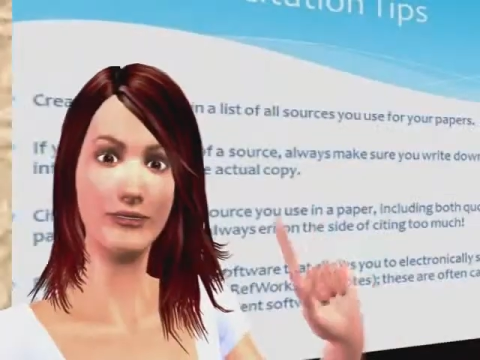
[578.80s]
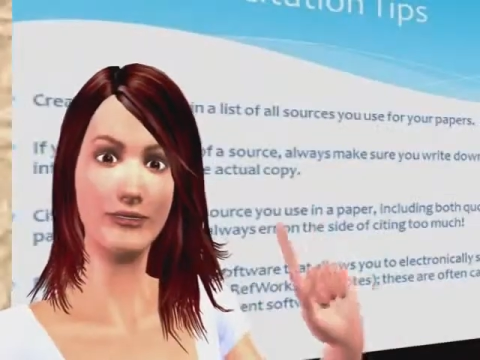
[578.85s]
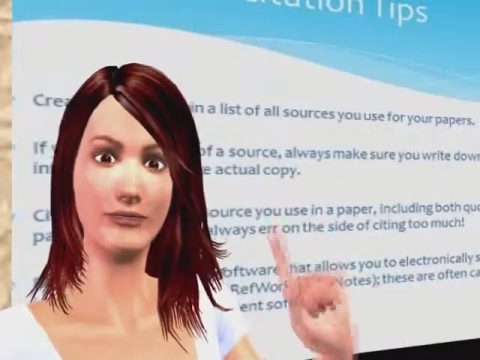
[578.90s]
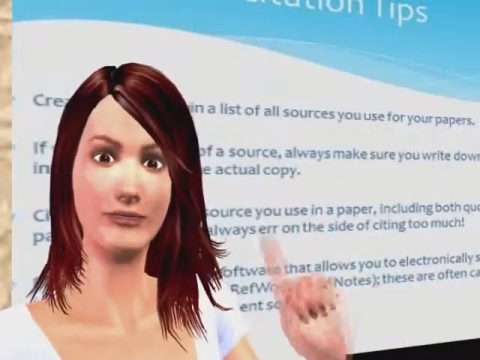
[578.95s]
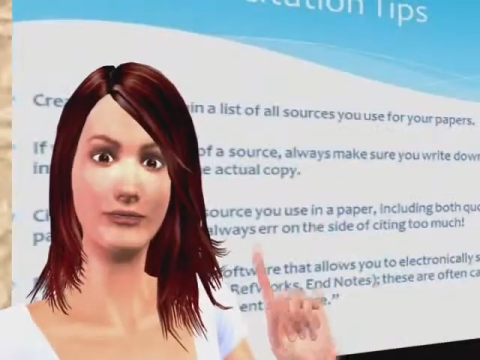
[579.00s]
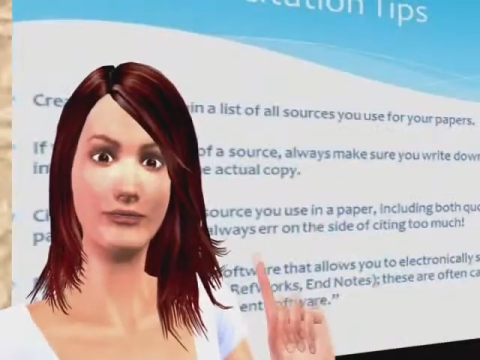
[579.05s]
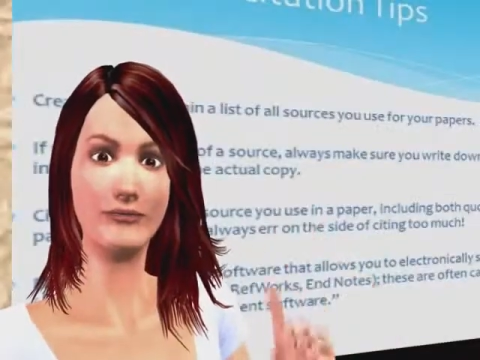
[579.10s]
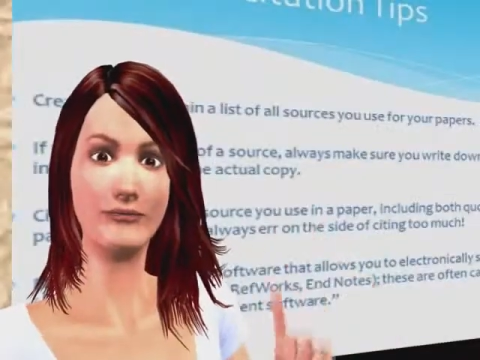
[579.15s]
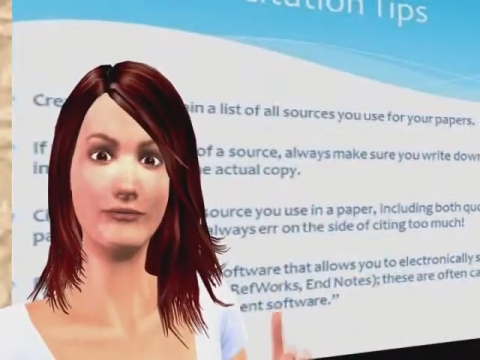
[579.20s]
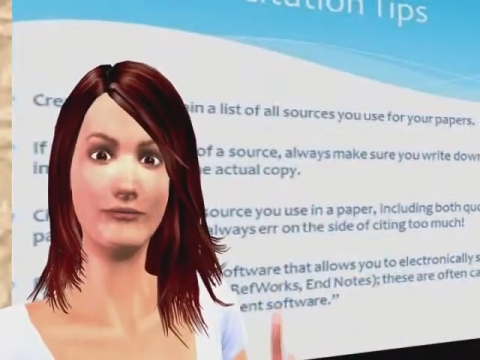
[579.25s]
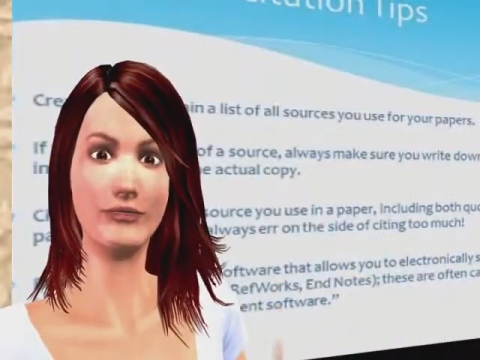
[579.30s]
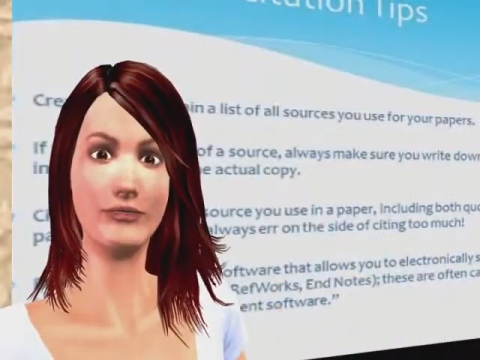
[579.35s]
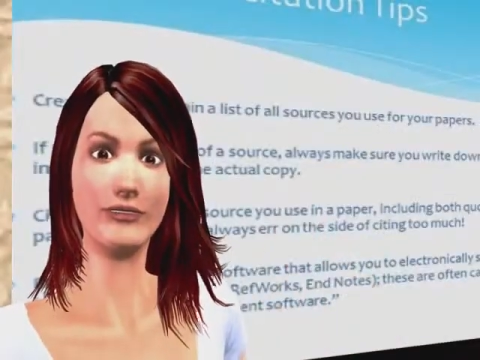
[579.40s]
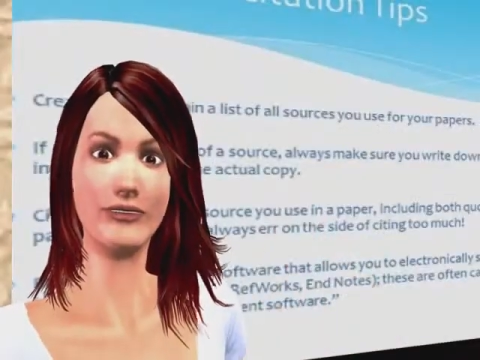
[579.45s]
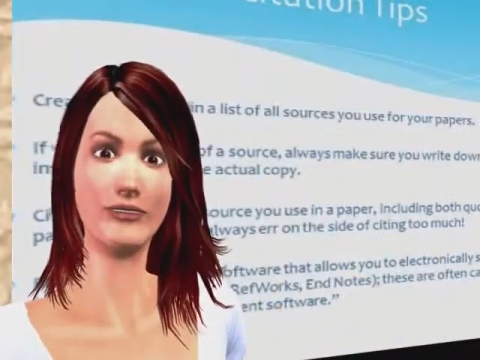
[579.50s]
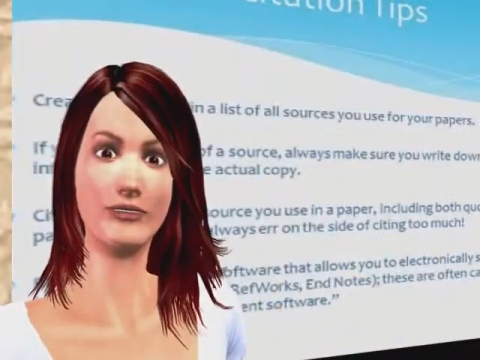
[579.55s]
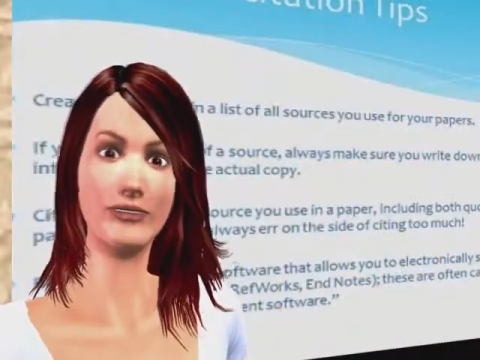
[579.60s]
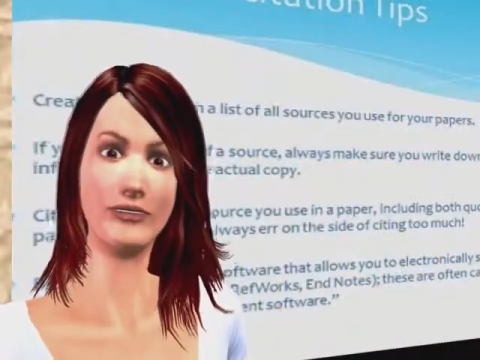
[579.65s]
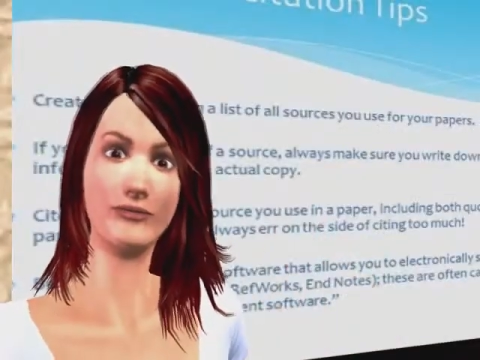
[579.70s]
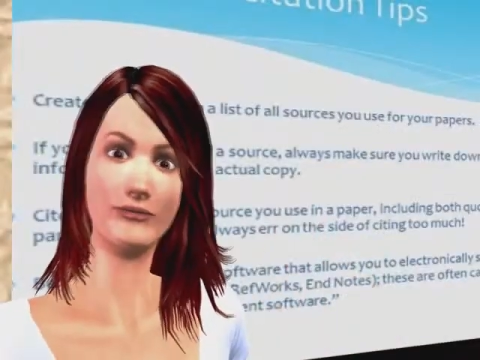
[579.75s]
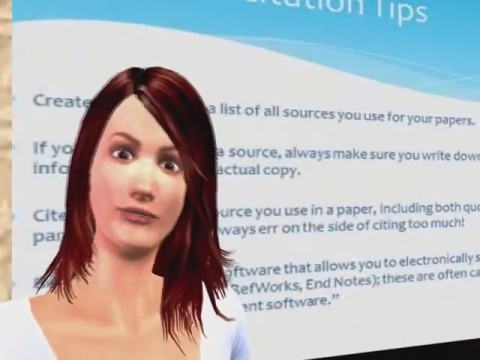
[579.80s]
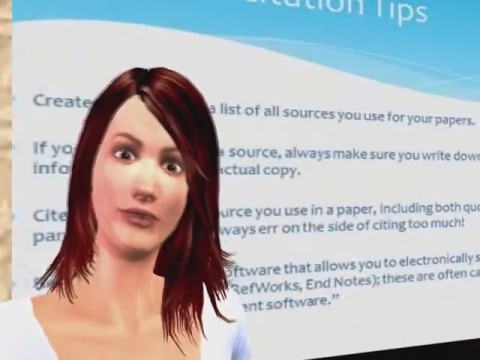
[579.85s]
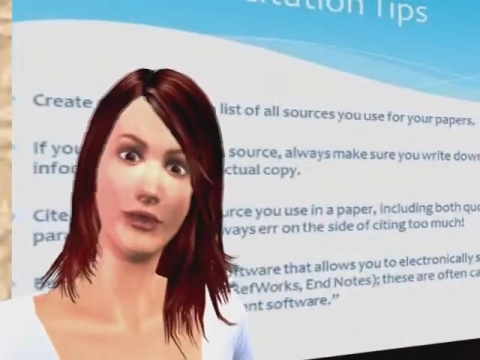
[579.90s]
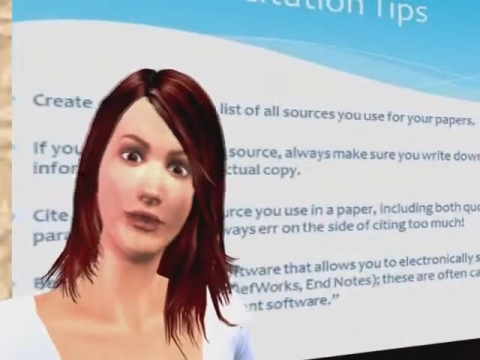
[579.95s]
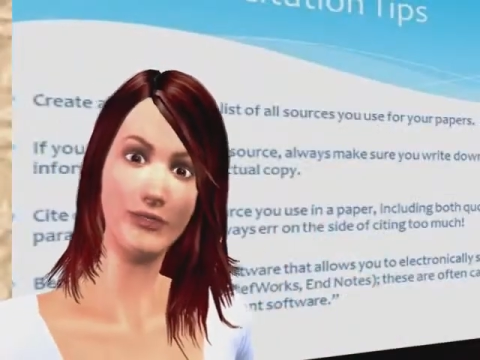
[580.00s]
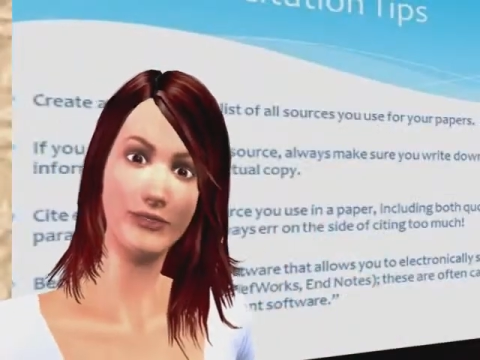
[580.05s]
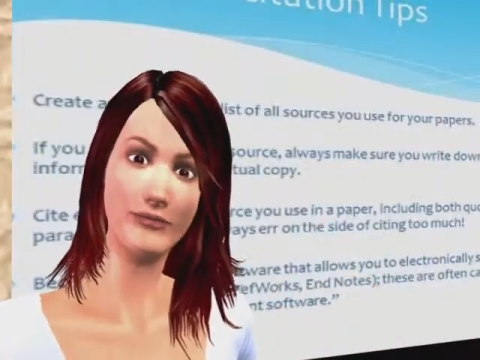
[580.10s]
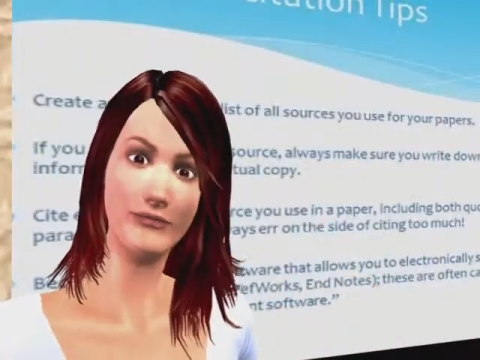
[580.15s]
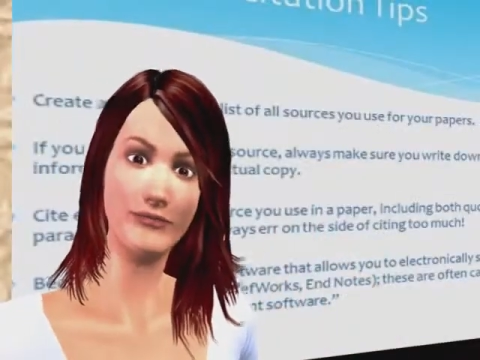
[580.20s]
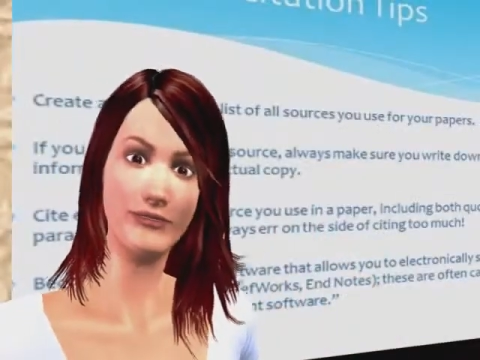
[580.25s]
and maintain a list of
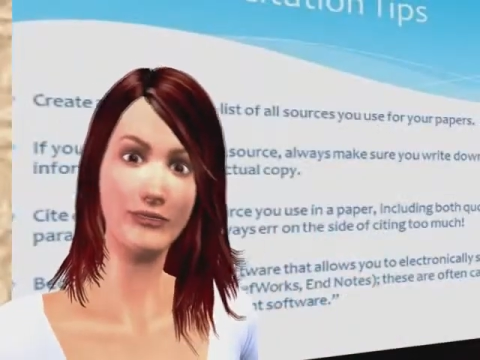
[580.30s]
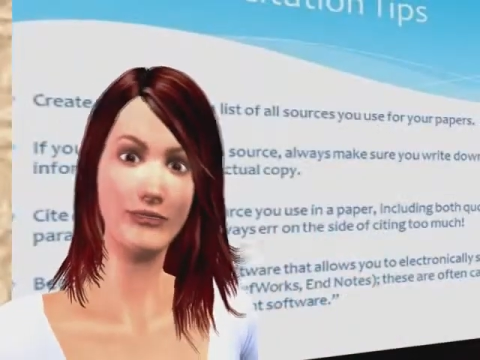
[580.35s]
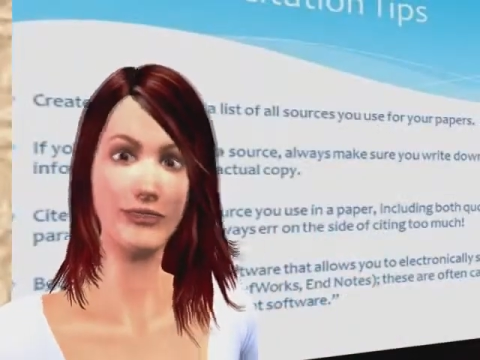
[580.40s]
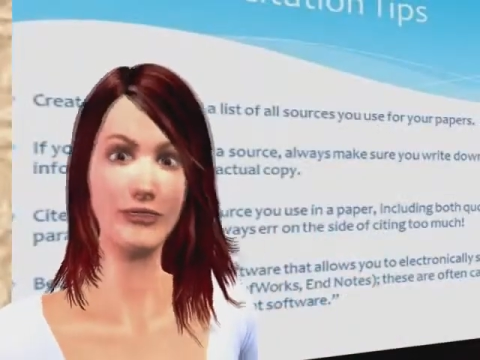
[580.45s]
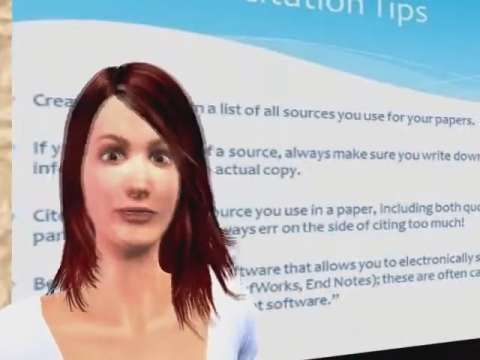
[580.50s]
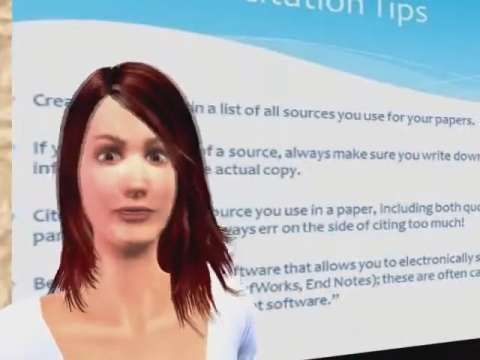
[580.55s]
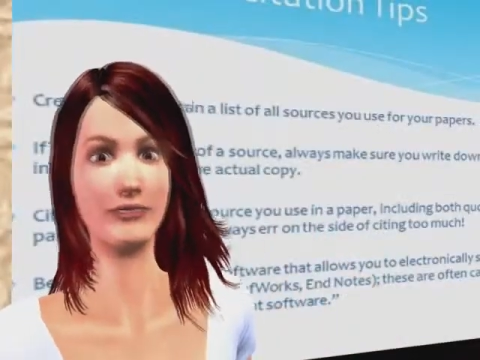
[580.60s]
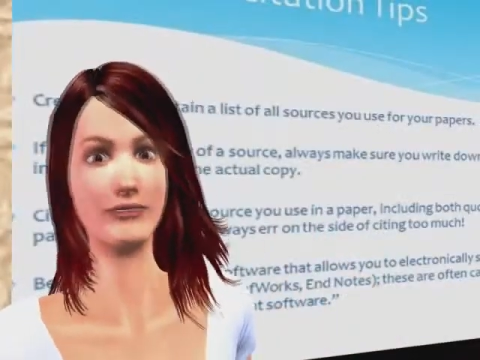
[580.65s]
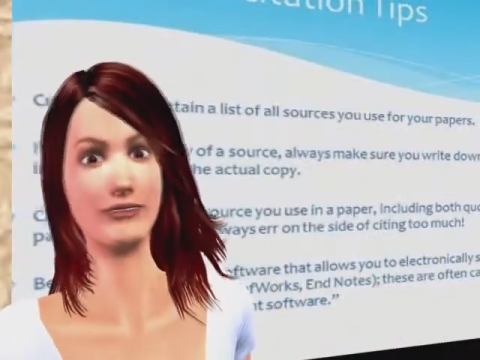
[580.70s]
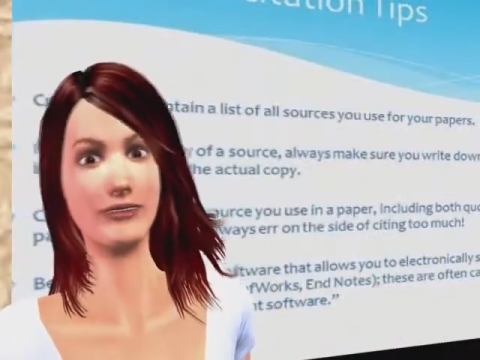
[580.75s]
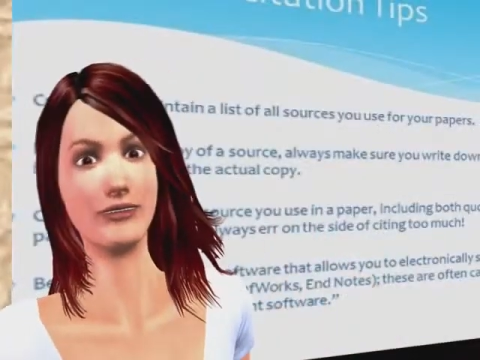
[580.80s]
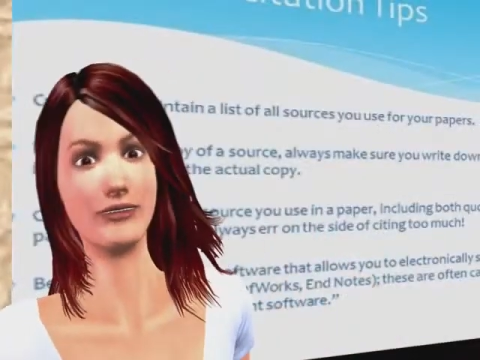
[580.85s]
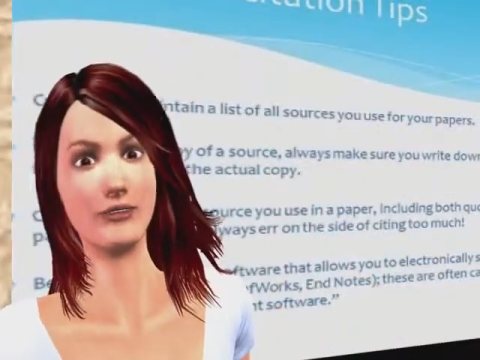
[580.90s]
all of the sources